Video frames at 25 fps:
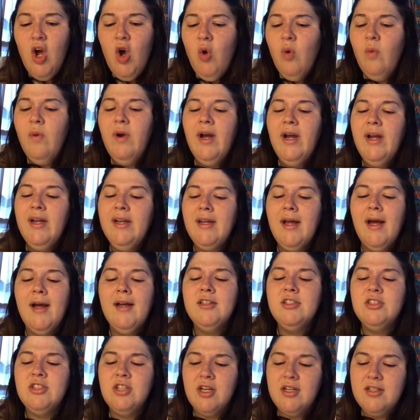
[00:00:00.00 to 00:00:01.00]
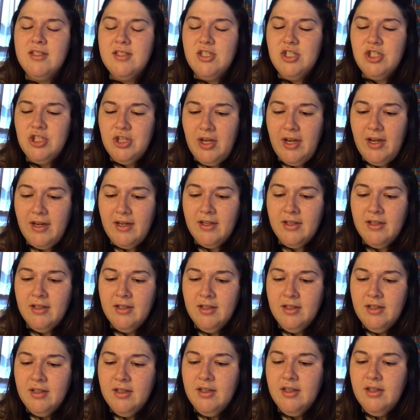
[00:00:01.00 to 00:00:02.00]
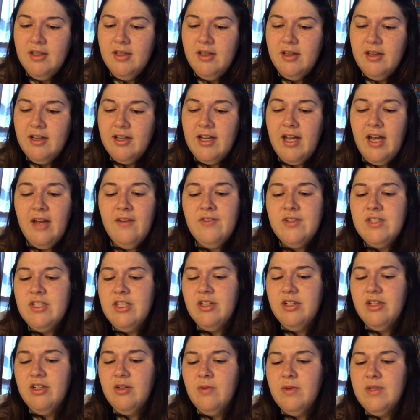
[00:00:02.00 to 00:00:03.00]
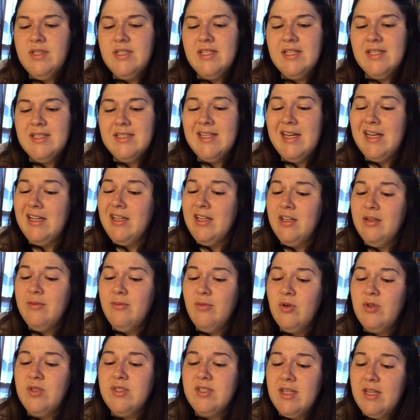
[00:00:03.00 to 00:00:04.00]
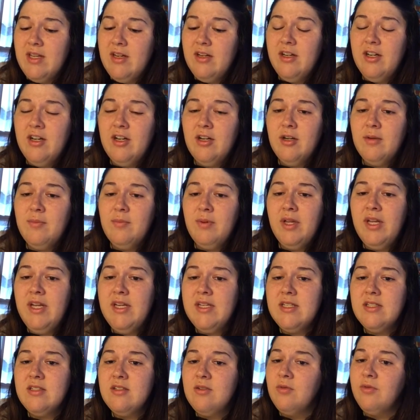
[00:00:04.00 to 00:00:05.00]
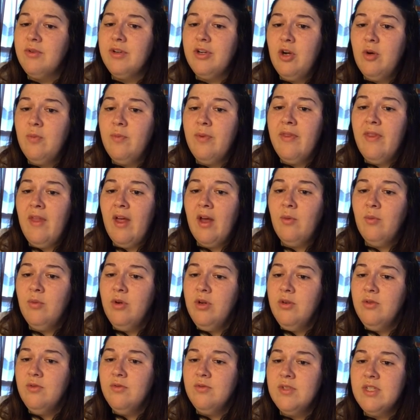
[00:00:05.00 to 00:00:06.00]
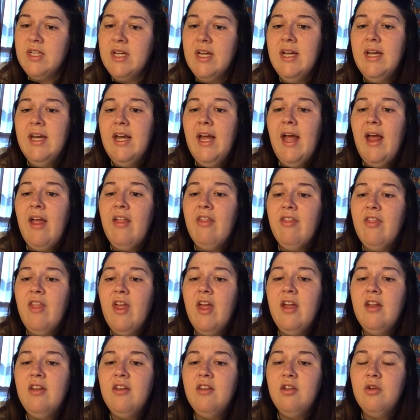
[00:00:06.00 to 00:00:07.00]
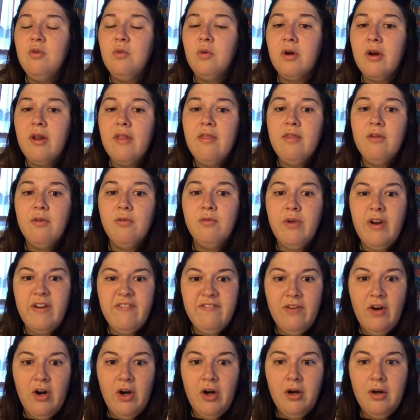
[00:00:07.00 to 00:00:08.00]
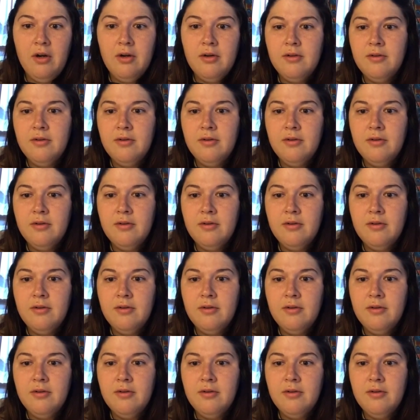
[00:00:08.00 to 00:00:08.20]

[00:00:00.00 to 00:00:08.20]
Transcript: Why not just check? The cafeteria wasn't exactly the most sanitary place to reopen that wound, and then you were in the river.